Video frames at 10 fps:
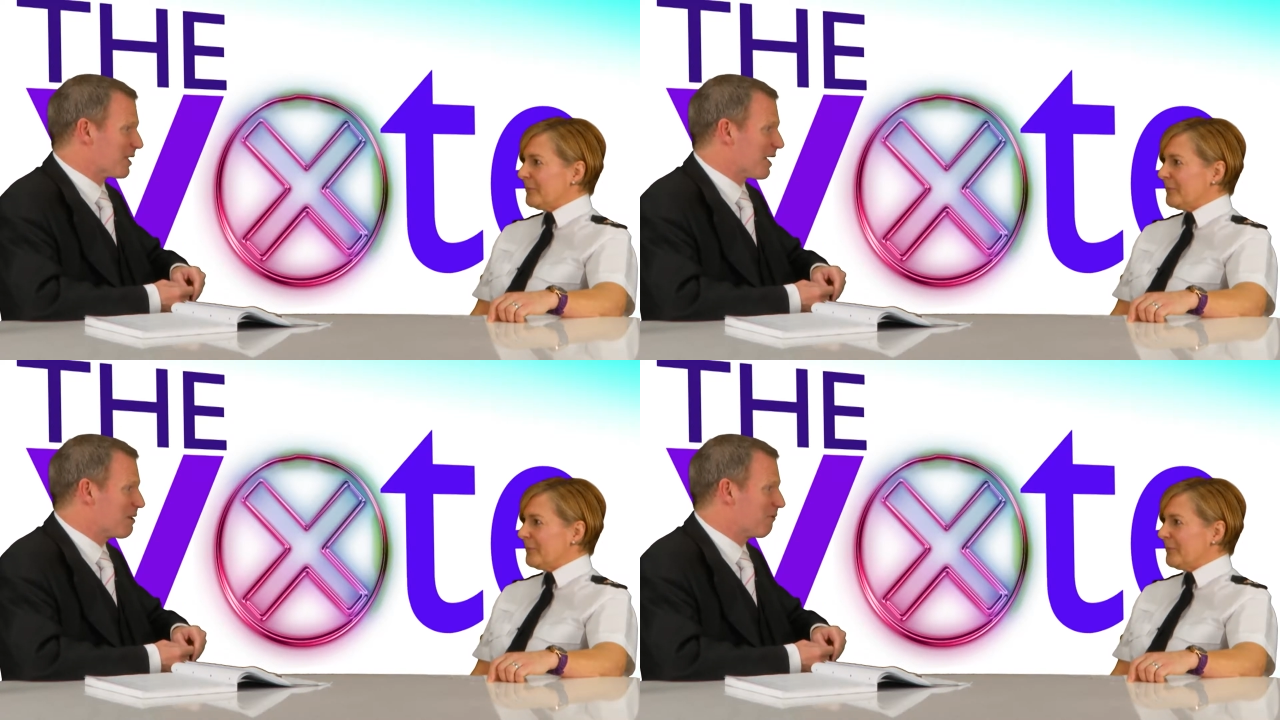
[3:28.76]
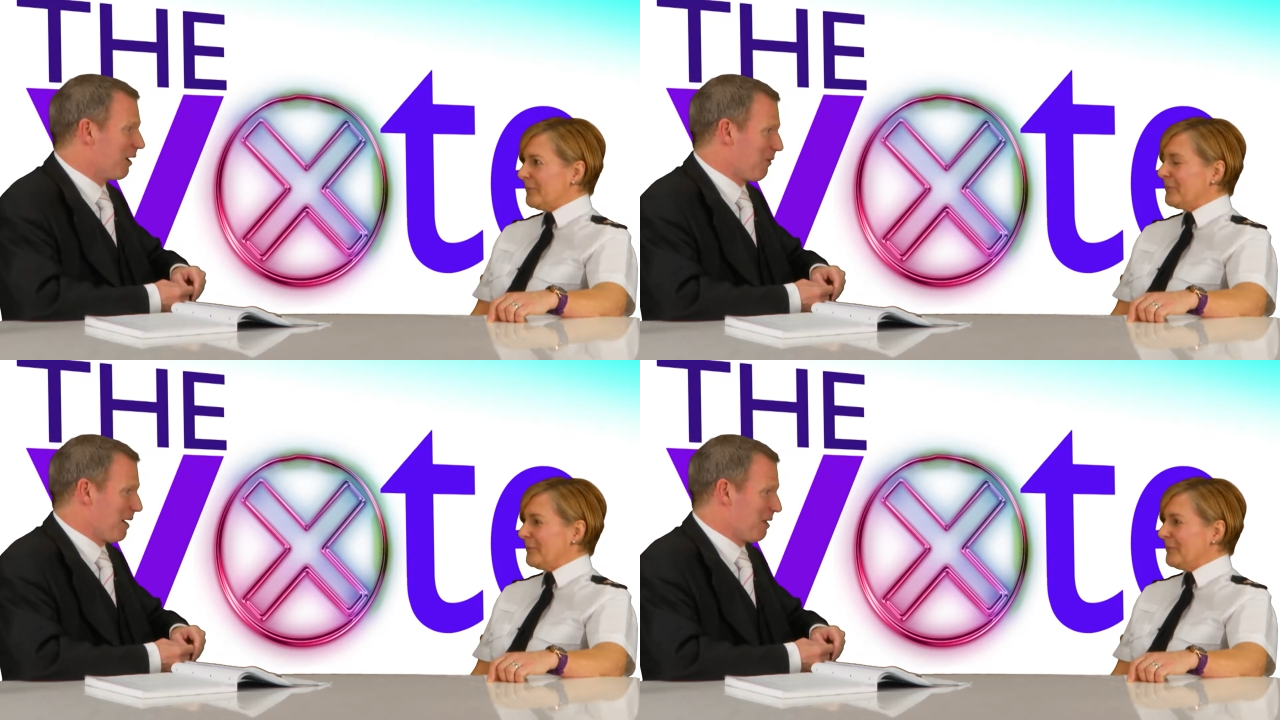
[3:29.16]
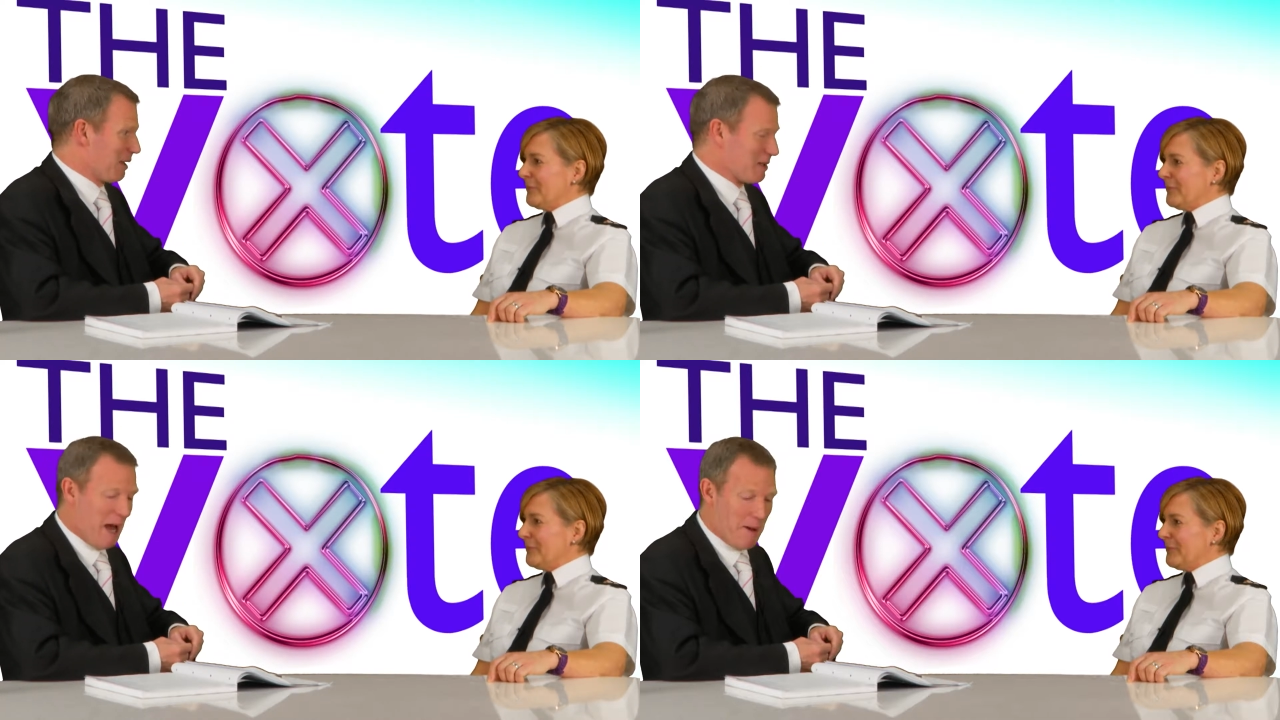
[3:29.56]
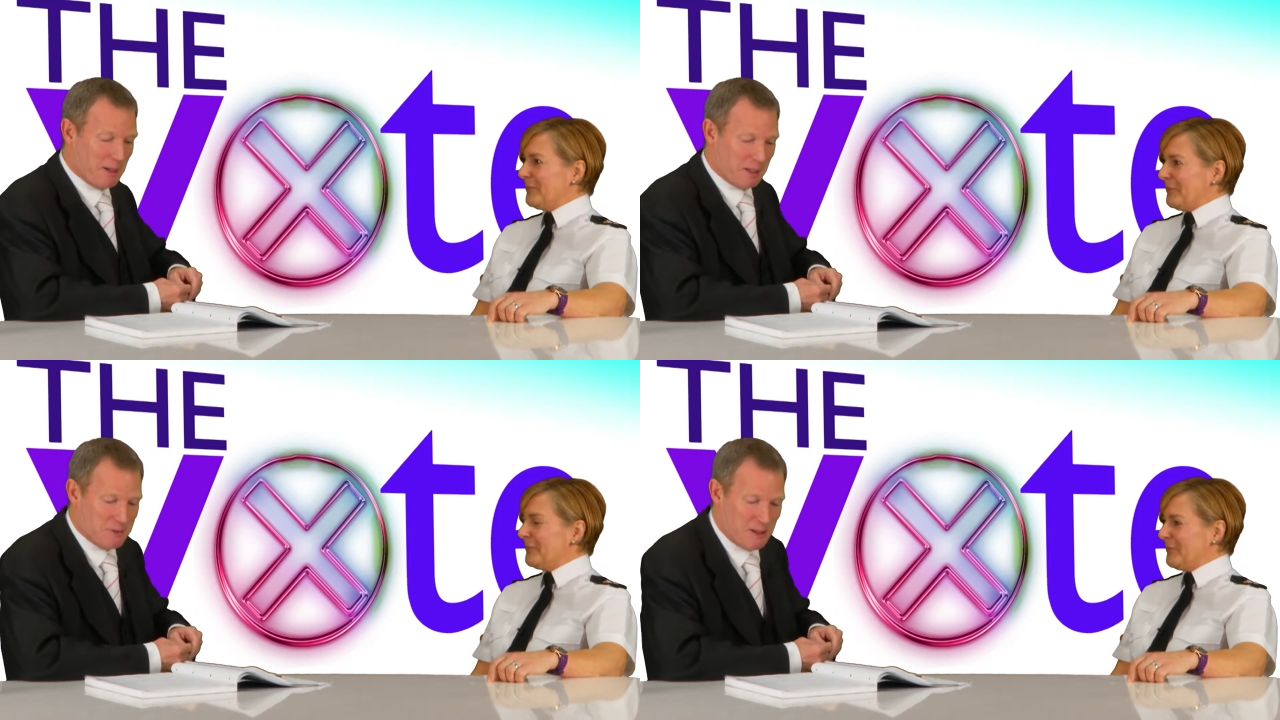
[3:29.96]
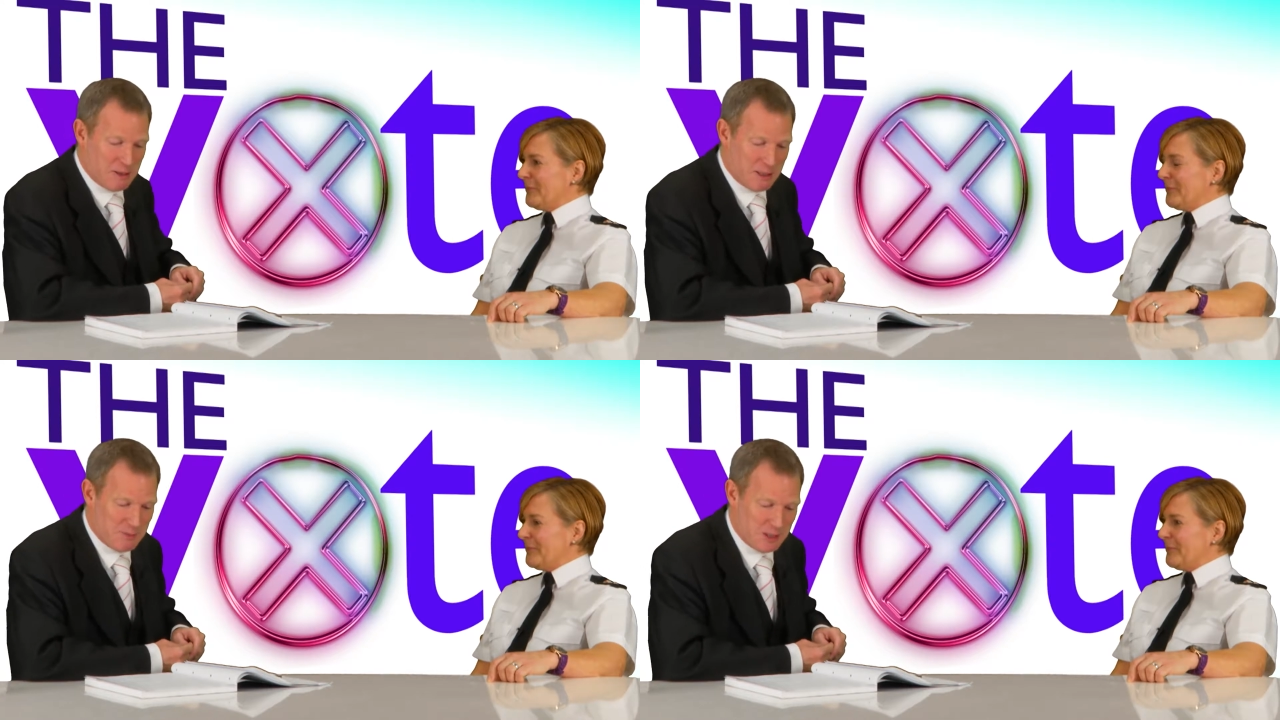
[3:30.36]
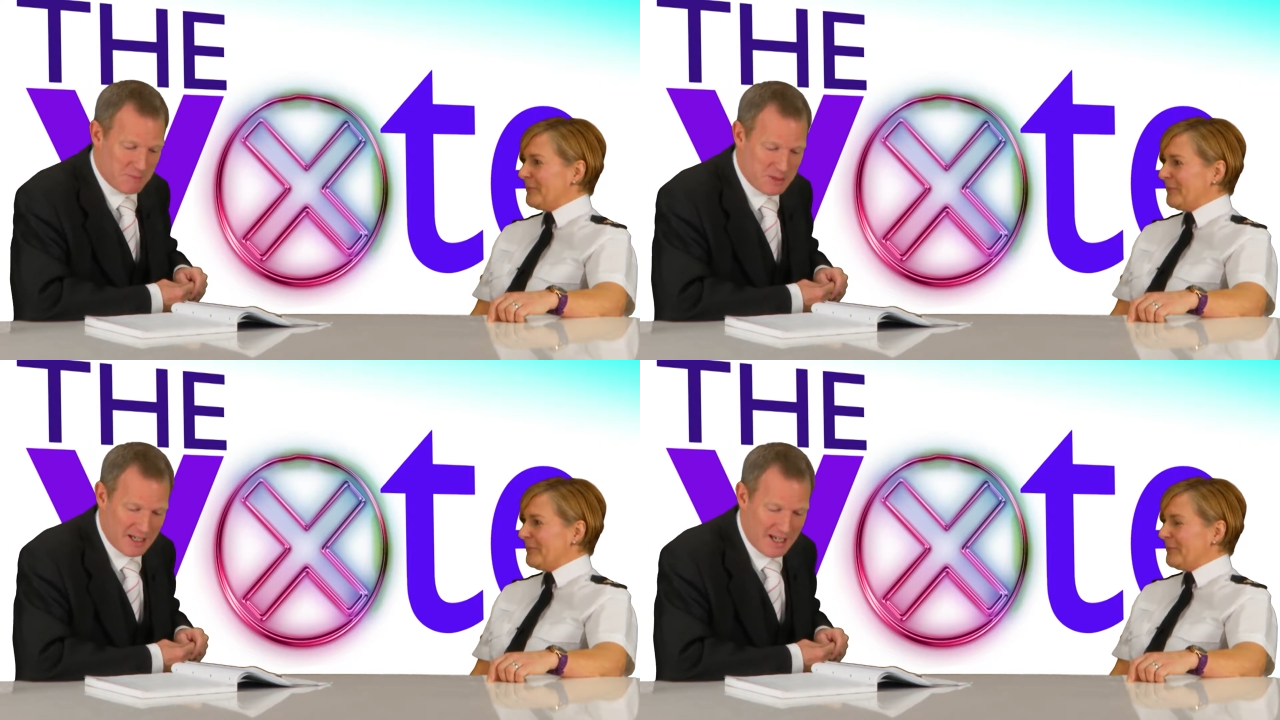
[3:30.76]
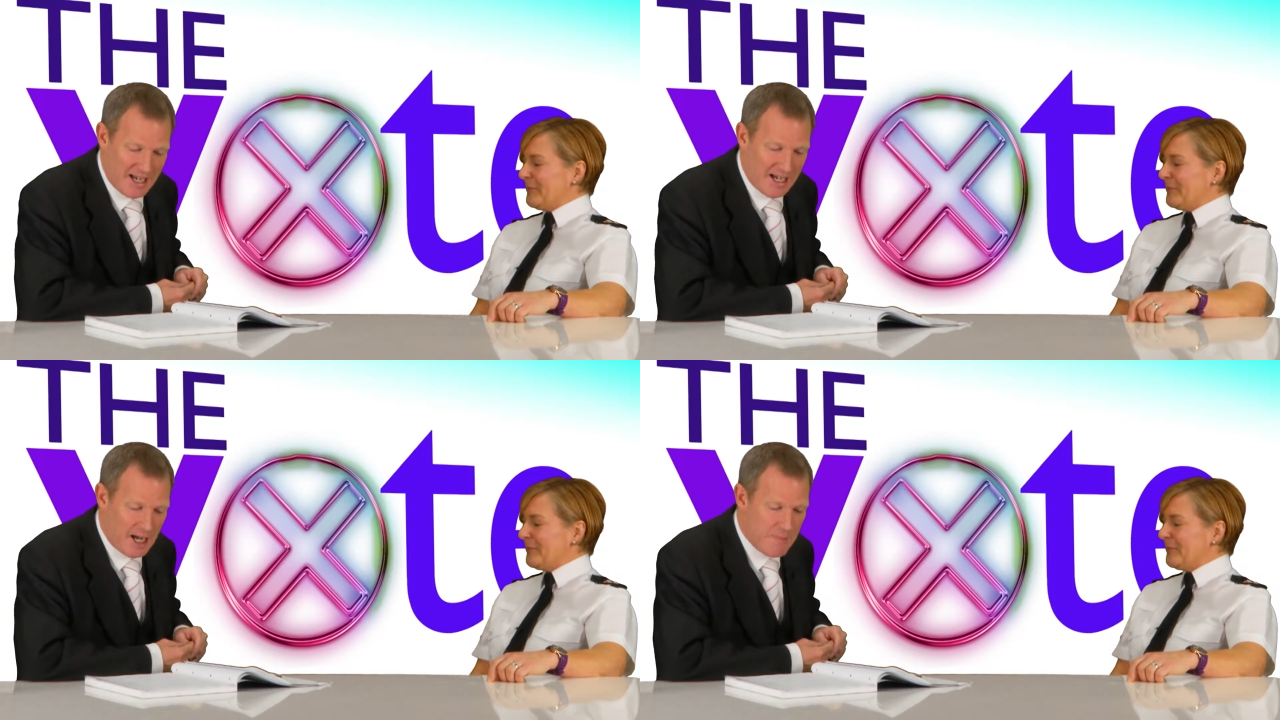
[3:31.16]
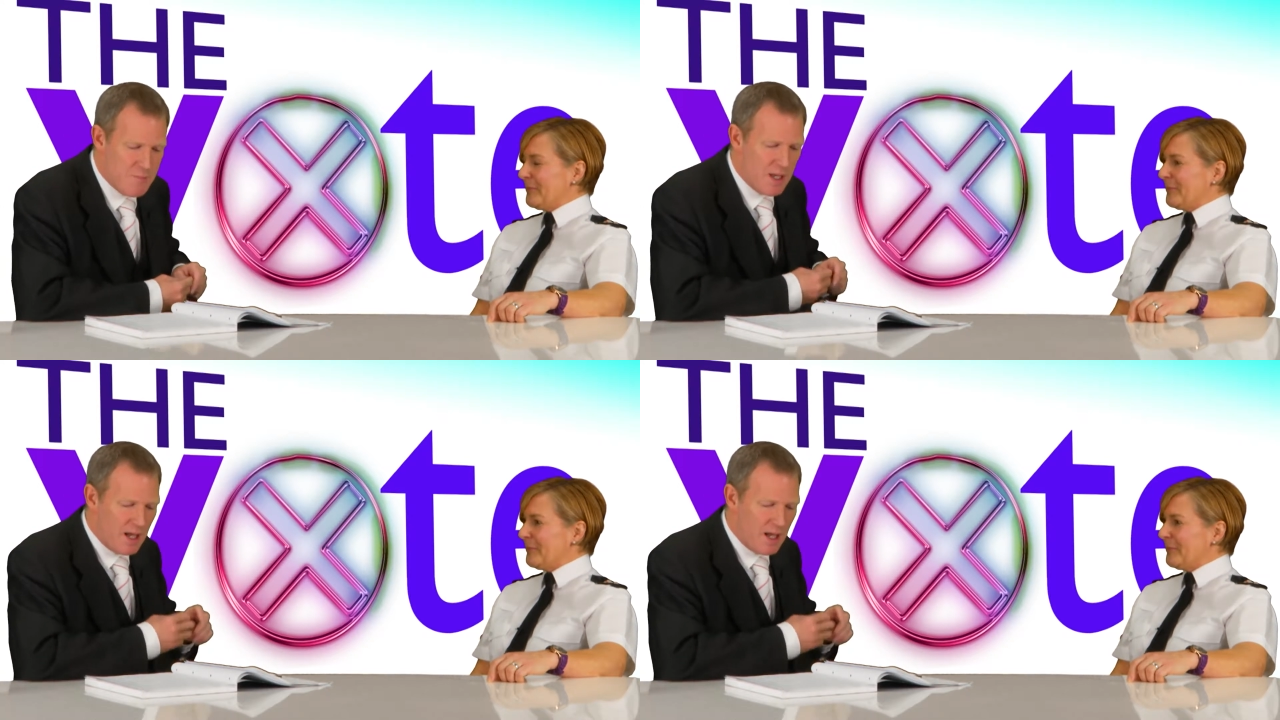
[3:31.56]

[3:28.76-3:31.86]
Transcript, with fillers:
Speaker 1: identify where things are happening as well sometimes. Um,